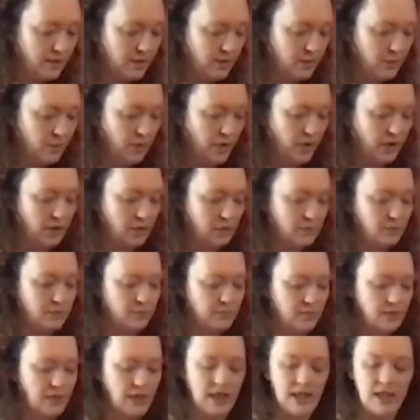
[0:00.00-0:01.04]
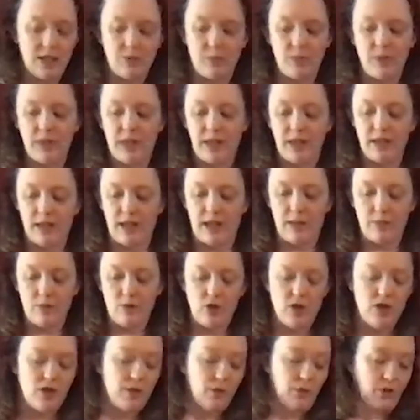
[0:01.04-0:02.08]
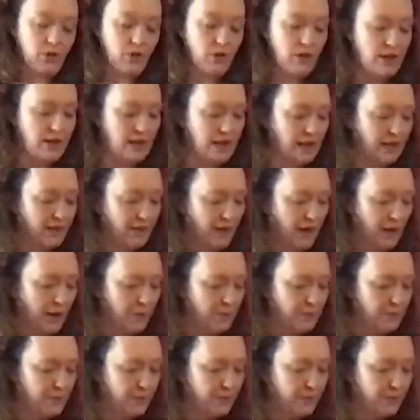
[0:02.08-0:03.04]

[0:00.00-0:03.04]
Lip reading: well, next we need lime juice, so we'll go ahead and add that.